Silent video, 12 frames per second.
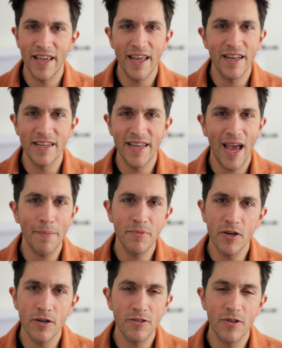Z
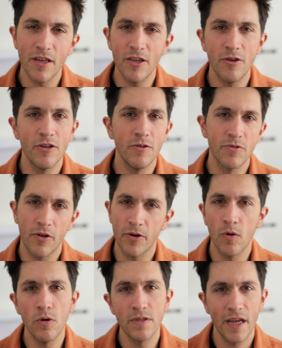adapter so that you can use all
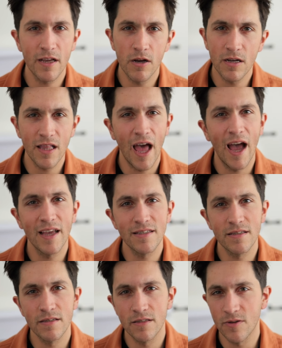your old Nikon
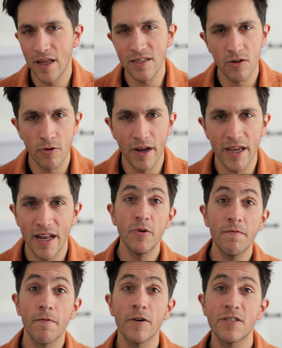glass, so that's great.
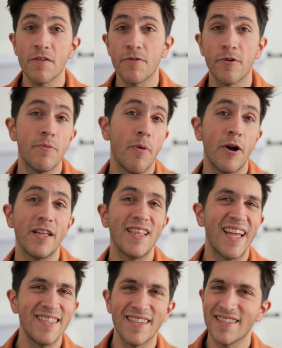Between first and third party
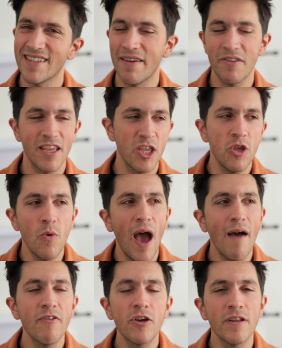lenses and everything, you
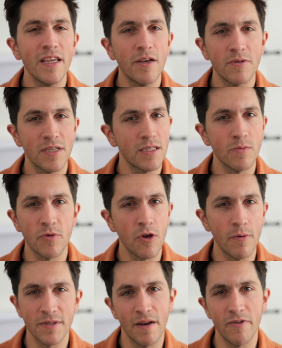have a good ecosystem with
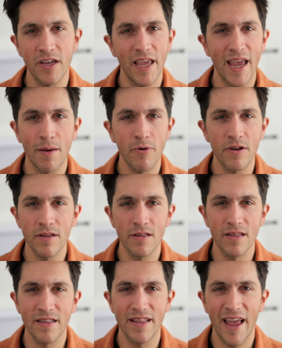almost every camera
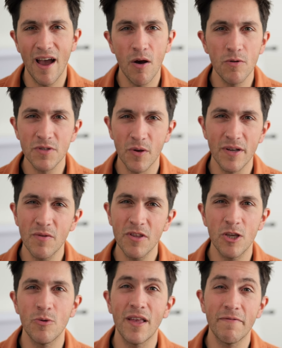now, so I don't
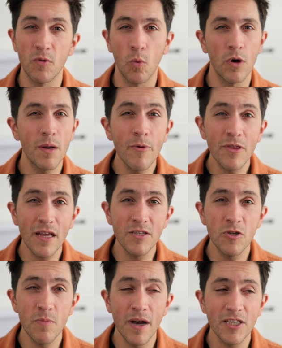think you really have to worry about that
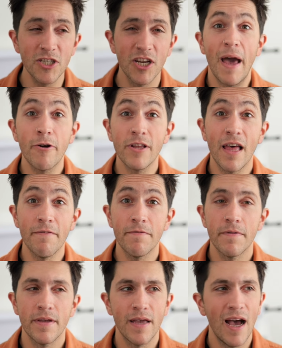too much. Battery life,
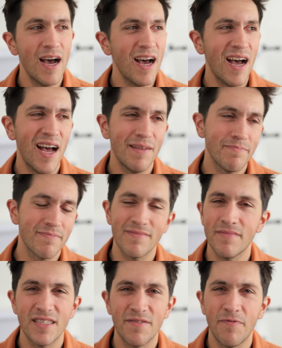
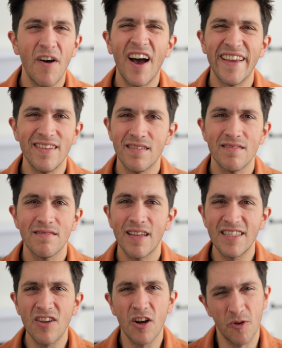it's fine.
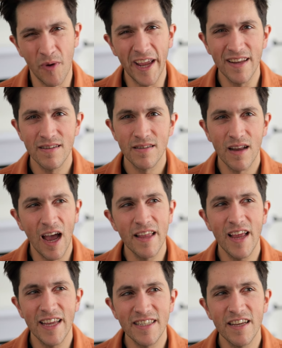It's not great.
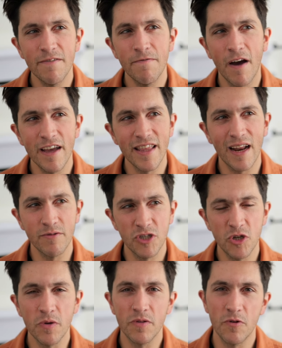I did find that I was
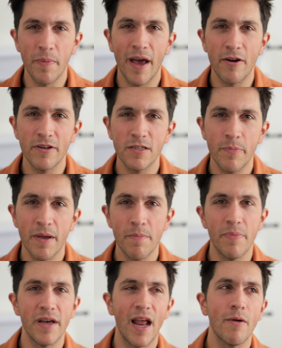chewing through batteries a bit,
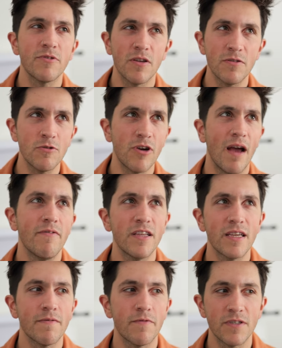but I was also
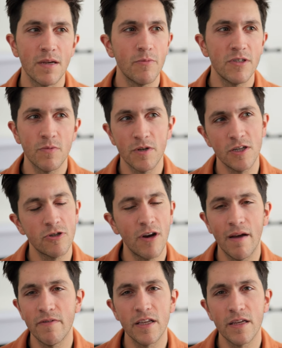traveling, and for some reason when you're
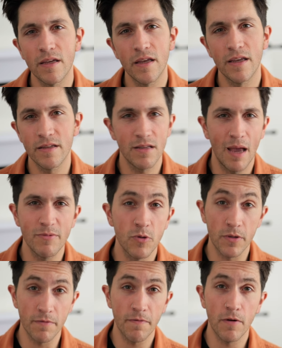traveling, it happens
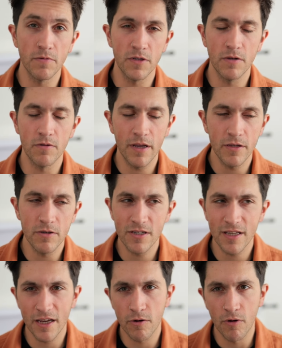with your phone too, right? You
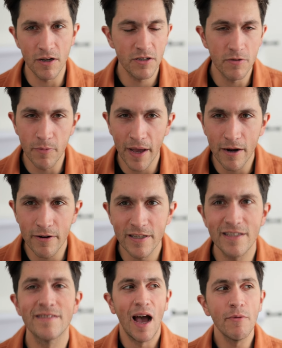just like crush through
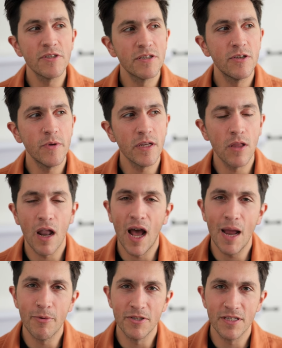batteries. I was doing a lot of
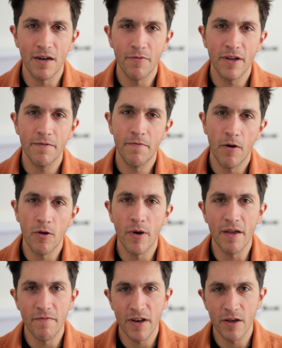hybrid stuff, right? Photo
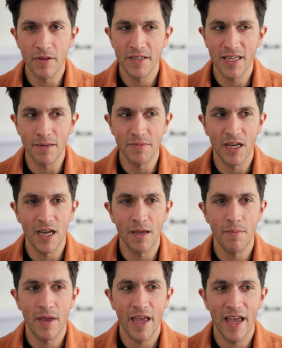and video at the same
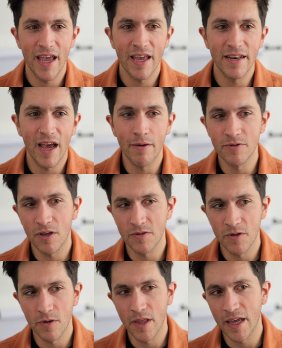time, and I was
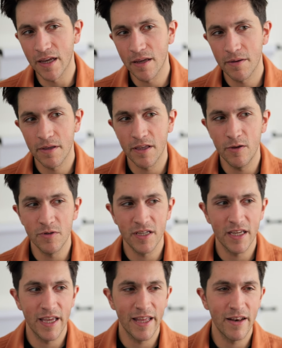also like
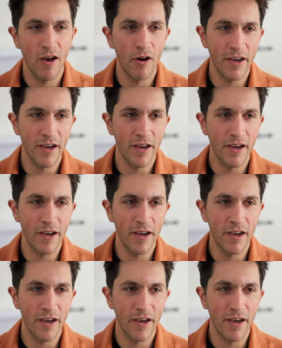using an